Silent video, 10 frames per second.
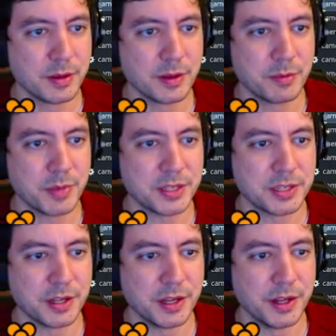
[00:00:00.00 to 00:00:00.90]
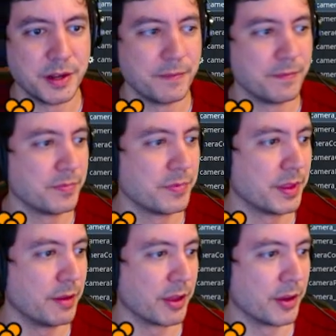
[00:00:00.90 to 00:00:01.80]
Paste it on.
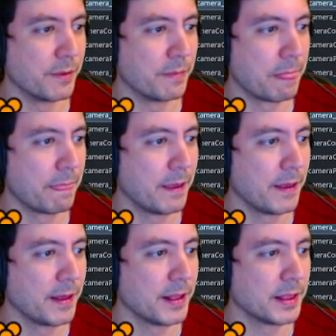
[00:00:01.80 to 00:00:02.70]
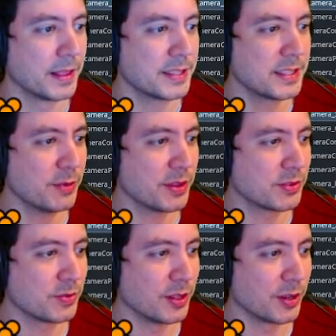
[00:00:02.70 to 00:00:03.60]
There we go. Let's see what this
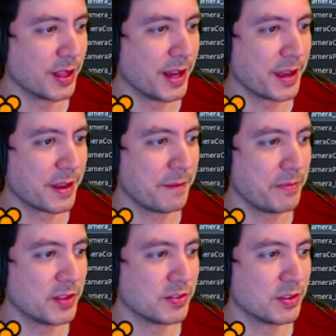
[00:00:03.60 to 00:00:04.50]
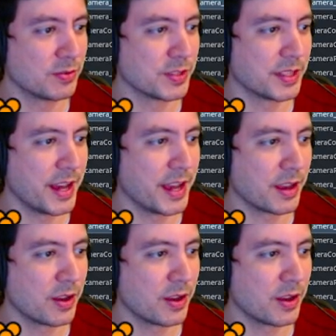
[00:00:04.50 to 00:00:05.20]
would look like if this was like...